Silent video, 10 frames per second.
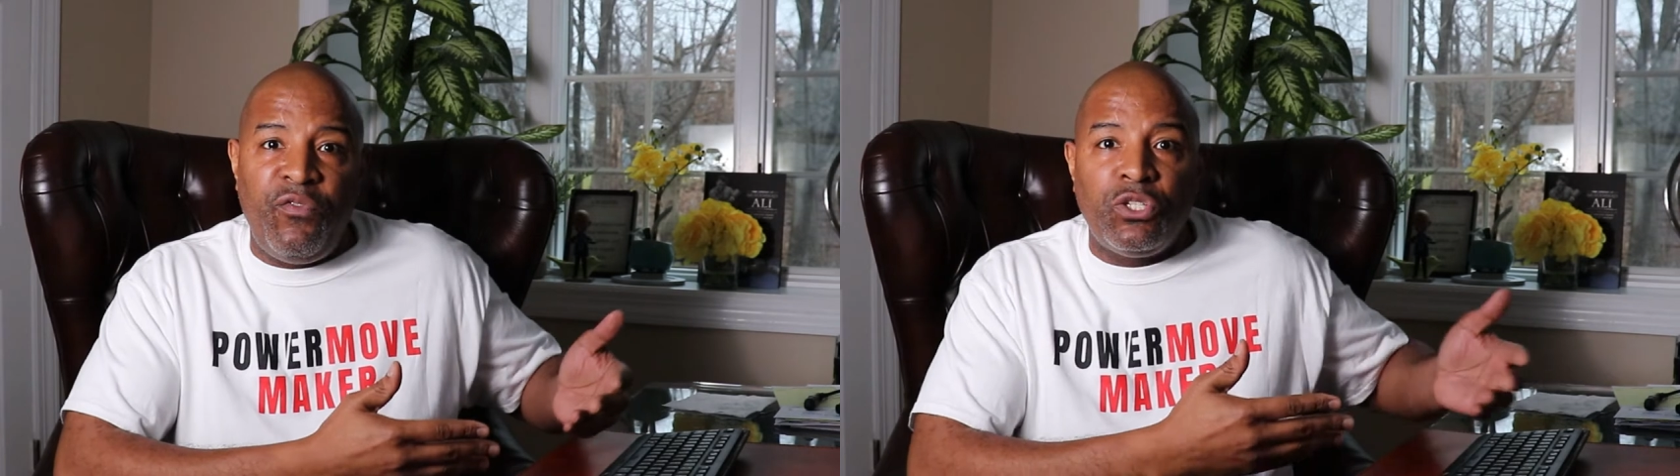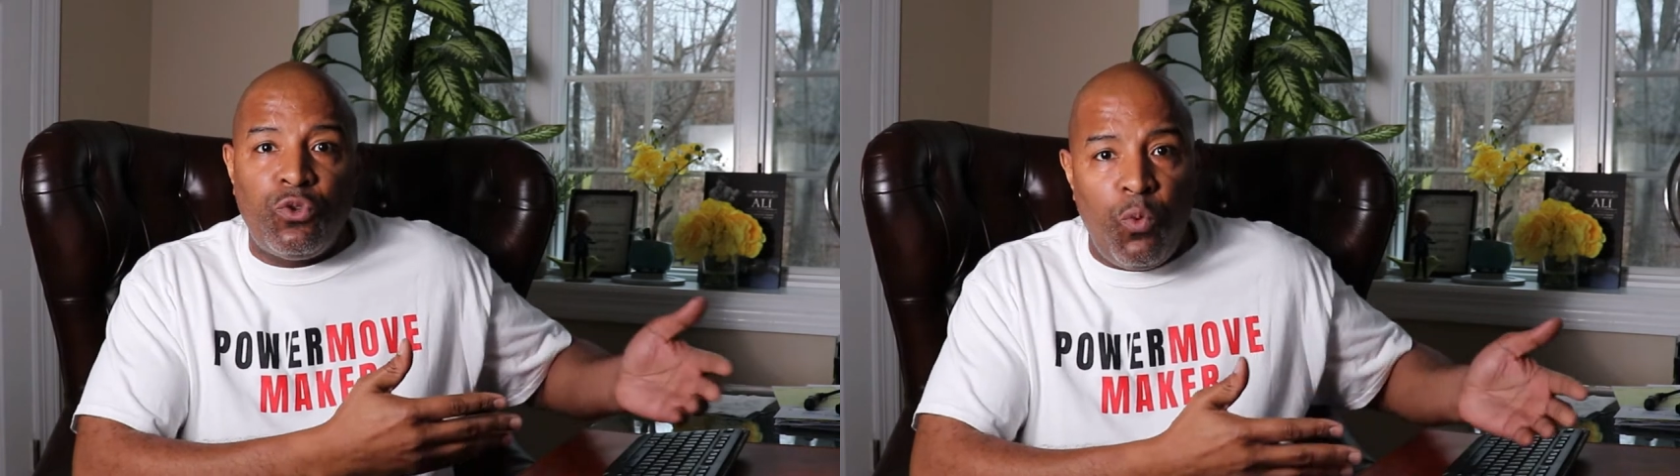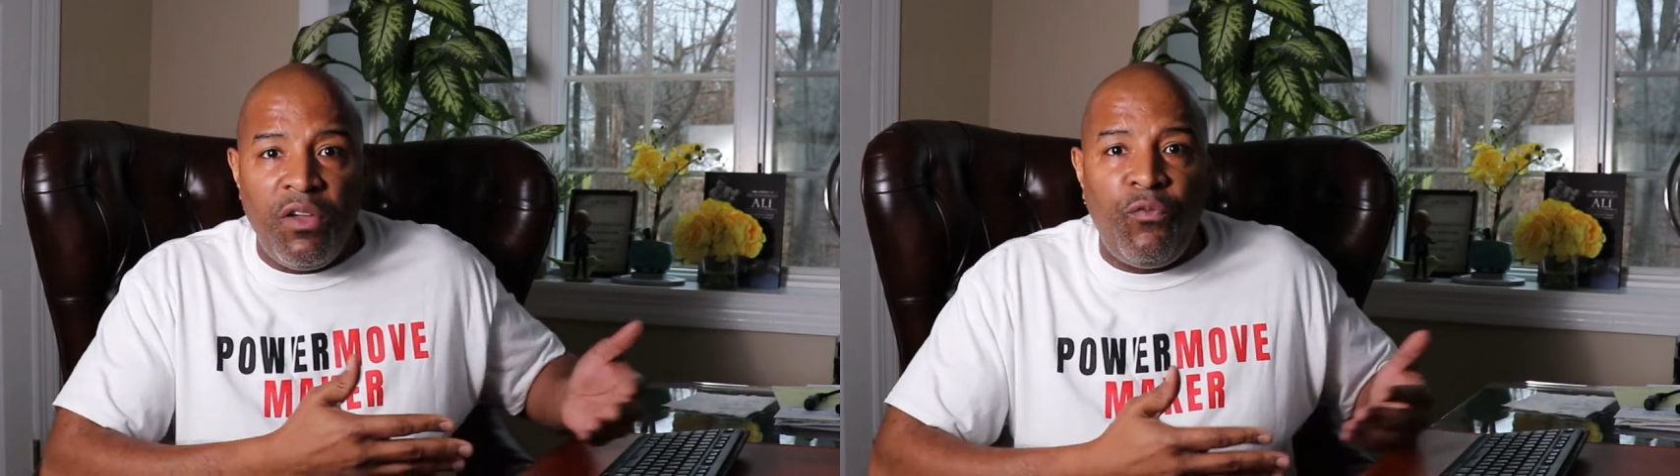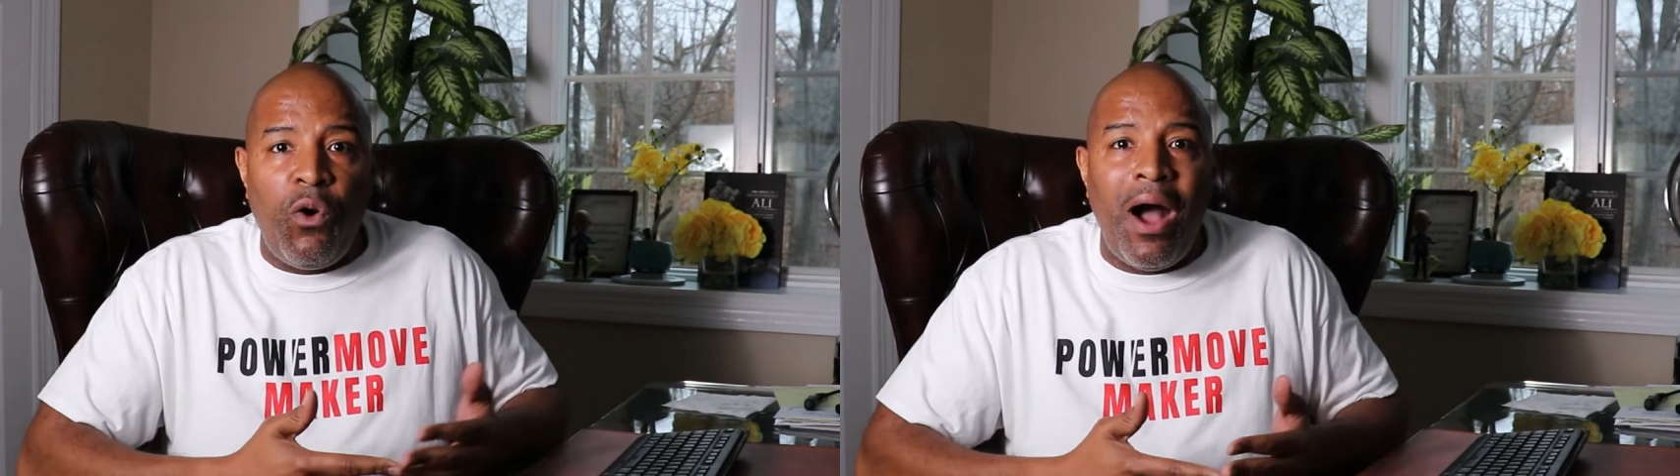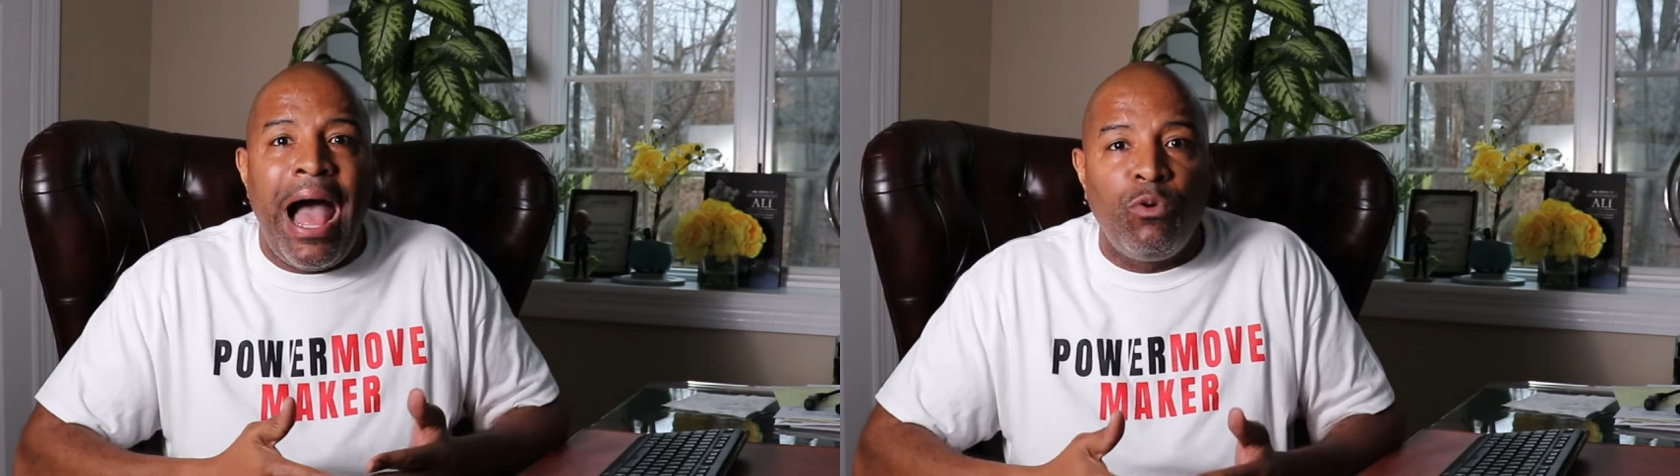if it's
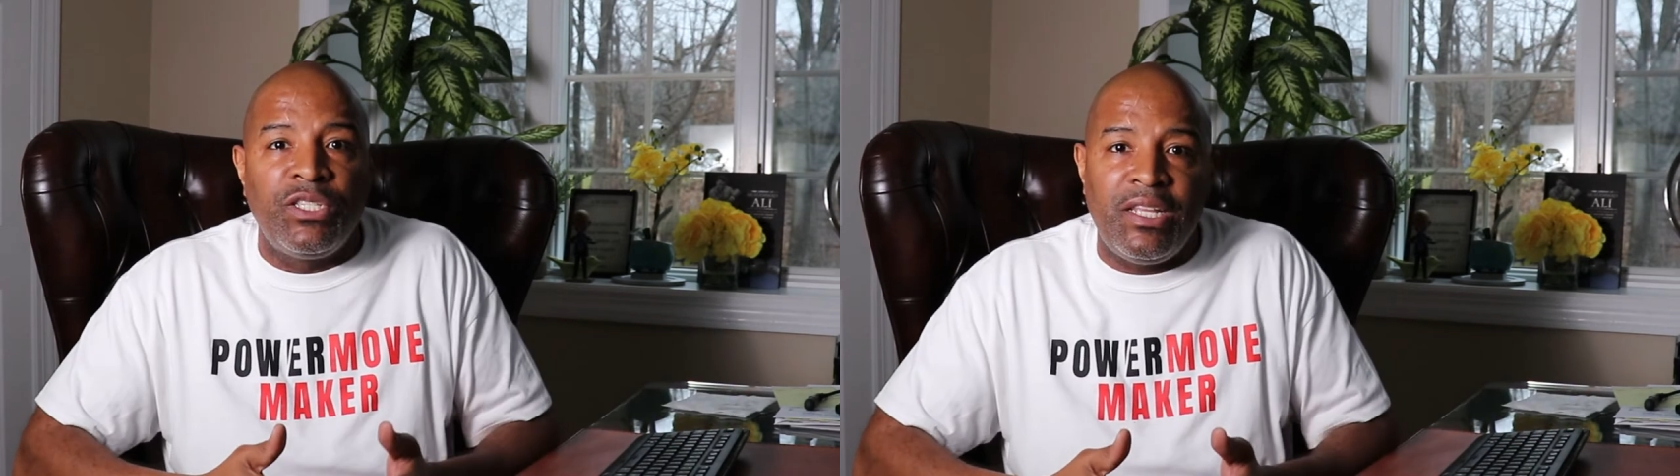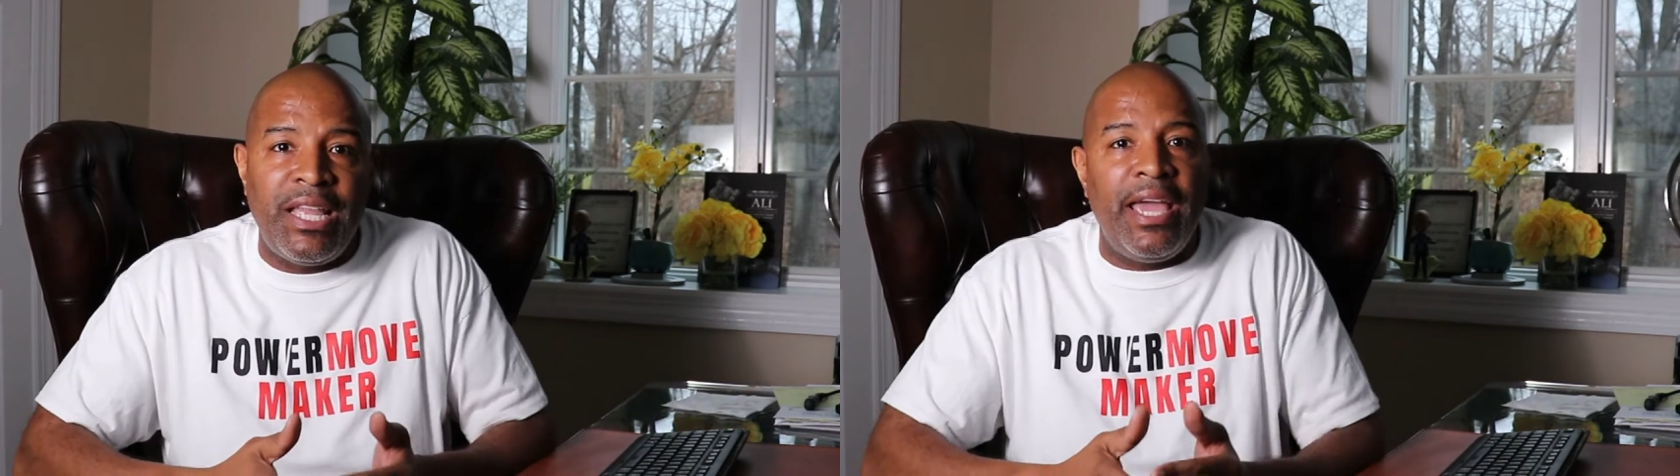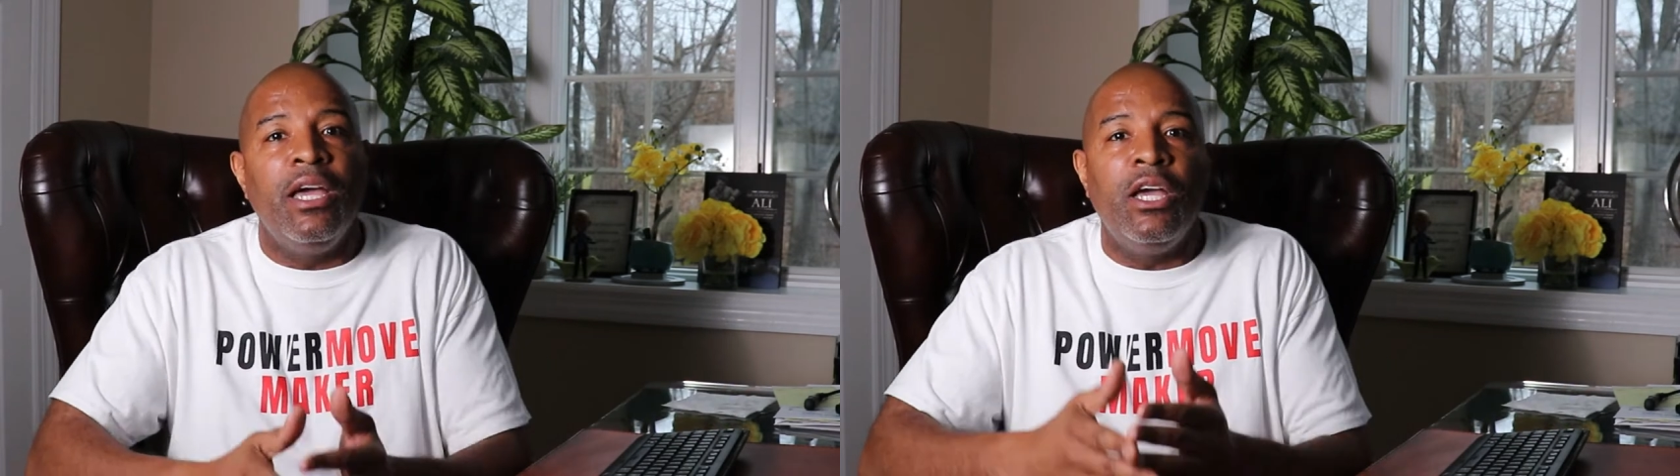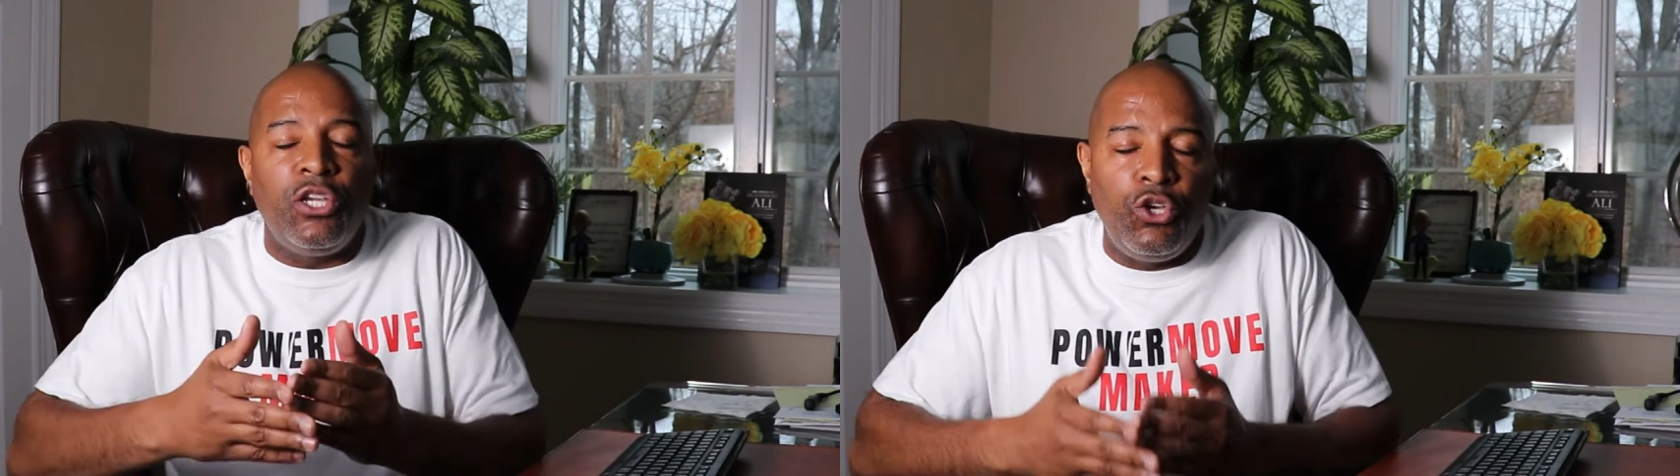24 hours a day,